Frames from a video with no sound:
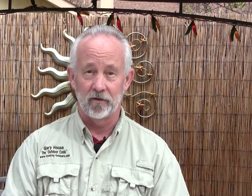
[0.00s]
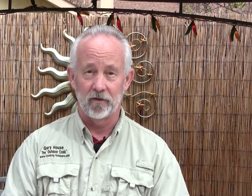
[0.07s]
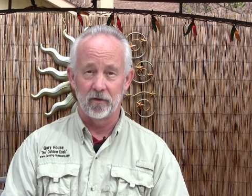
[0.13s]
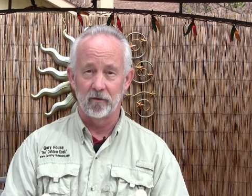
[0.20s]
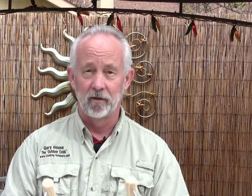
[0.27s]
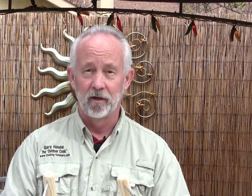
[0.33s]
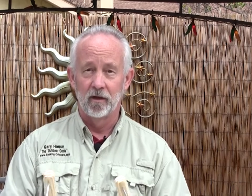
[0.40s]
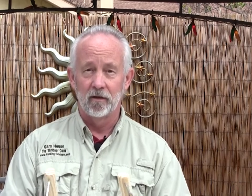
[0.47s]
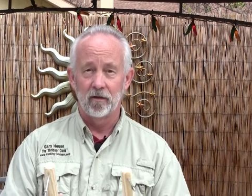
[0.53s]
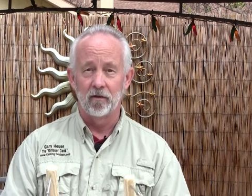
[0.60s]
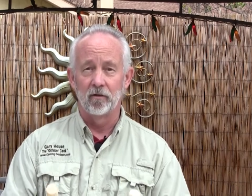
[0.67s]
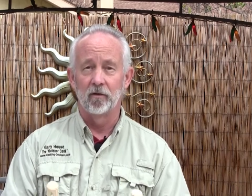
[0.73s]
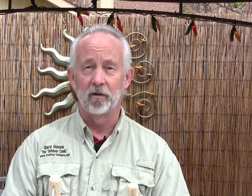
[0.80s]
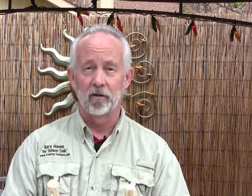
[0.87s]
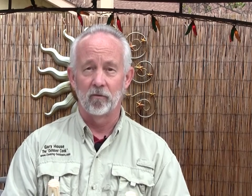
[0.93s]
So
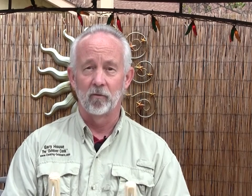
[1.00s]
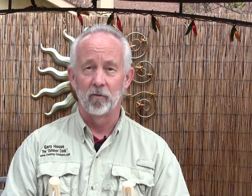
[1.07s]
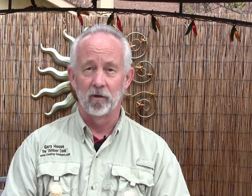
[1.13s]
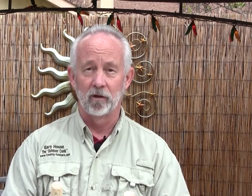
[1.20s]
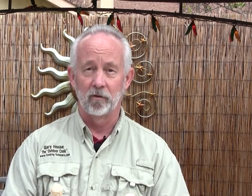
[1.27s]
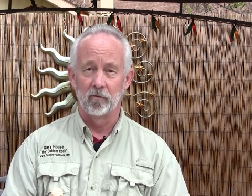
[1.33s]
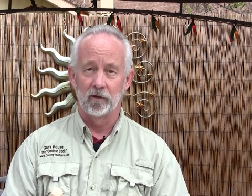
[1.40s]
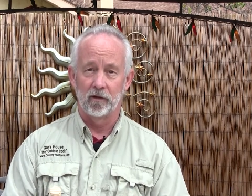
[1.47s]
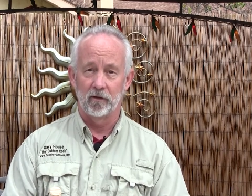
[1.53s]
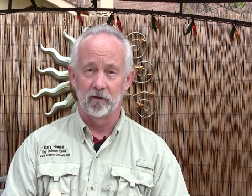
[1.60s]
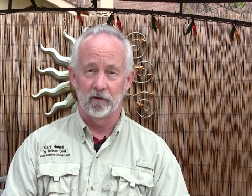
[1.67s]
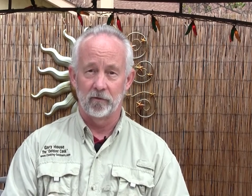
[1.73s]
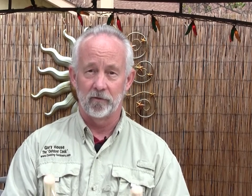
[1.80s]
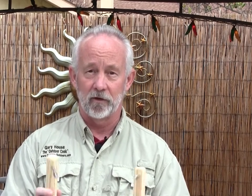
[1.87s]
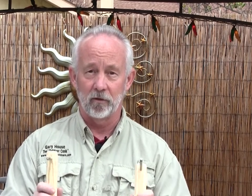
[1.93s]
they're looking really, really
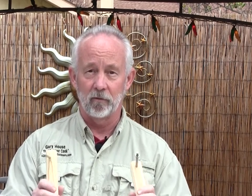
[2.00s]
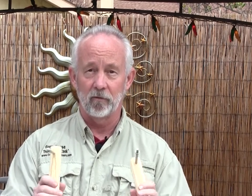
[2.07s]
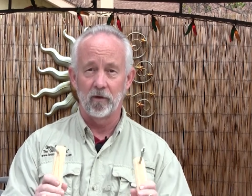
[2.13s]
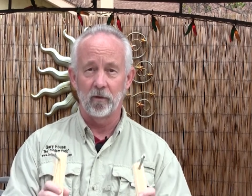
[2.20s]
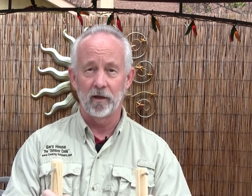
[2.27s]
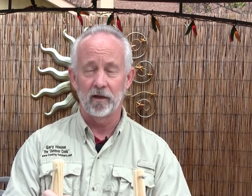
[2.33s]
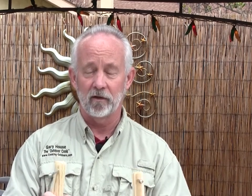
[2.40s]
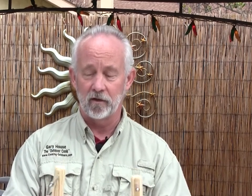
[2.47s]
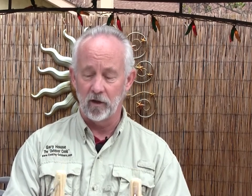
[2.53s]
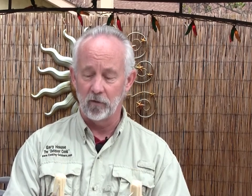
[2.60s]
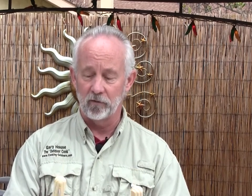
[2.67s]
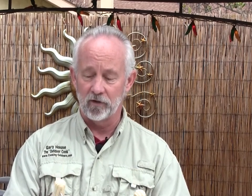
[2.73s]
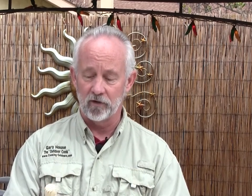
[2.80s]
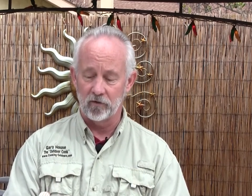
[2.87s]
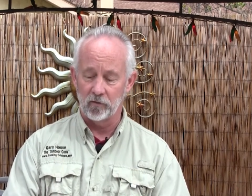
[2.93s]
good. So go ahead and
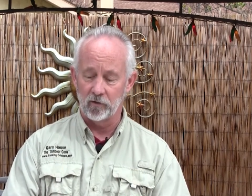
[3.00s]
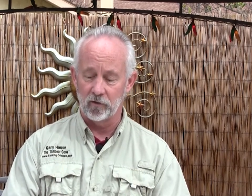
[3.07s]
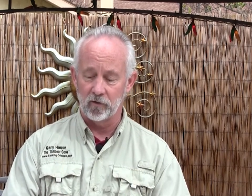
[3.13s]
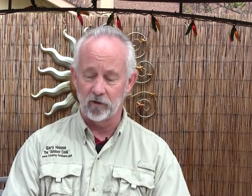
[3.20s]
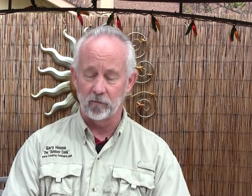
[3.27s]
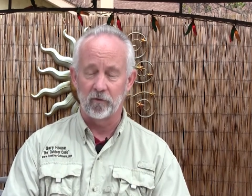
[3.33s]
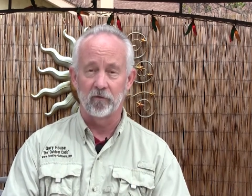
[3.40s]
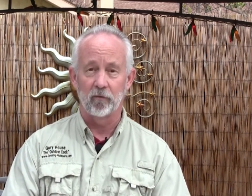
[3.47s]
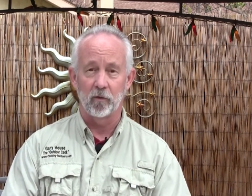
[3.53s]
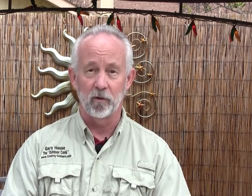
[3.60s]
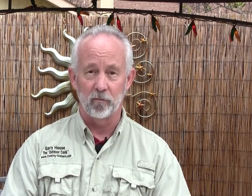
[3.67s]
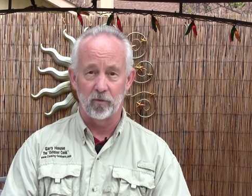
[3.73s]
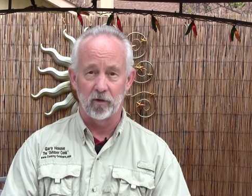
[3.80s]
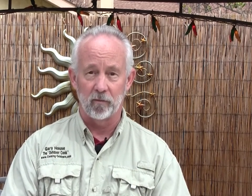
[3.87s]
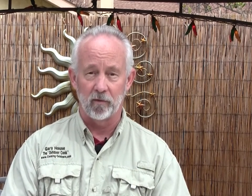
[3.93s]
coat these real quick before
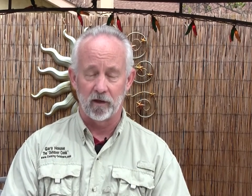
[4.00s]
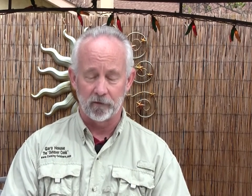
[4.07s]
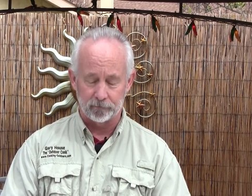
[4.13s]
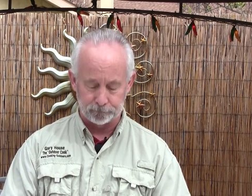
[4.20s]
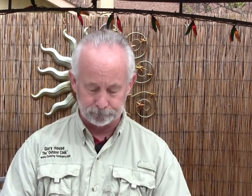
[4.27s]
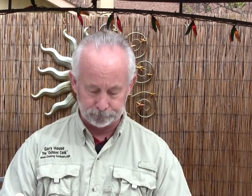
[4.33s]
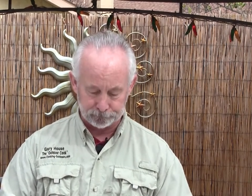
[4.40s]
you put them on.